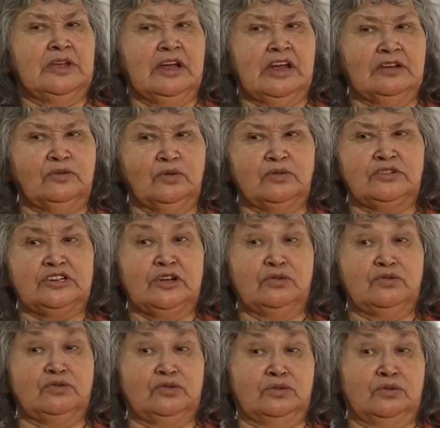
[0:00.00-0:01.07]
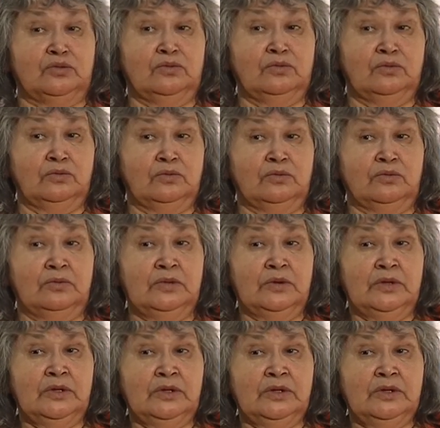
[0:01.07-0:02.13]
eat or sleep or approach
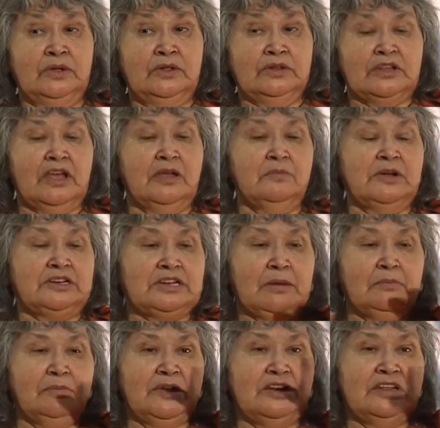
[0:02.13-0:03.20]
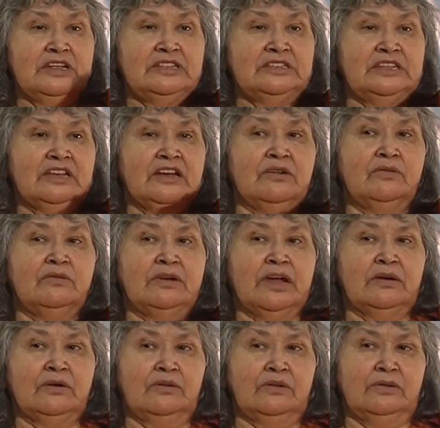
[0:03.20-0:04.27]
life in their usual way,
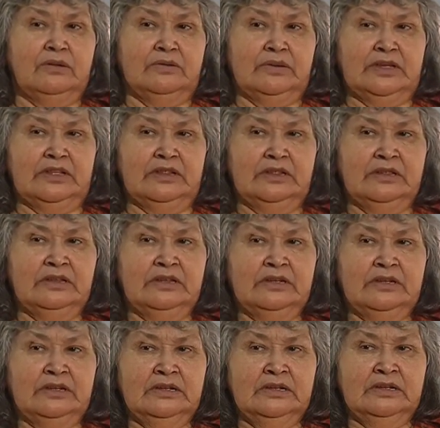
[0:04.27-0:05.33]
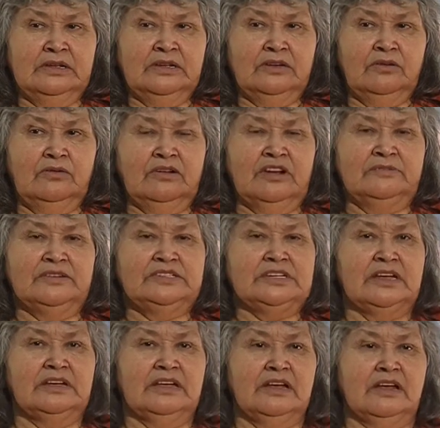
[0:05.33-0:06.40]
and their feelings take time to return to
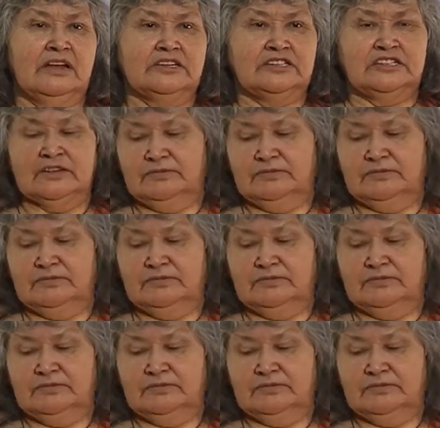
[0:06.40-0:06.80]
normal.